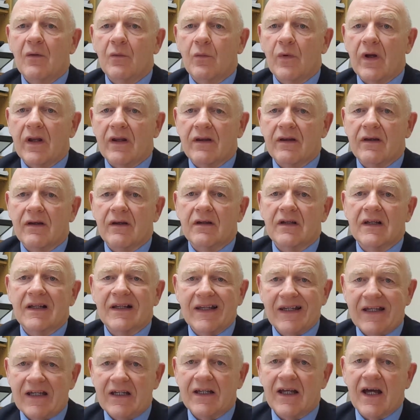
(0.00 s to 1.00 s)
with
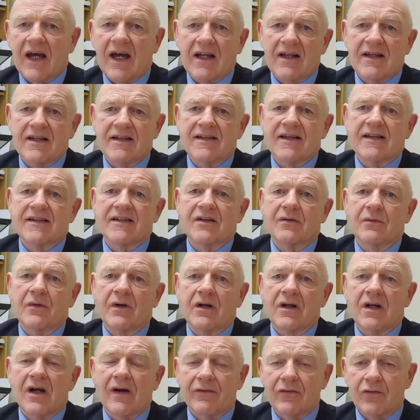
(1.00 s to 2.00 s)
clean hands, as it were.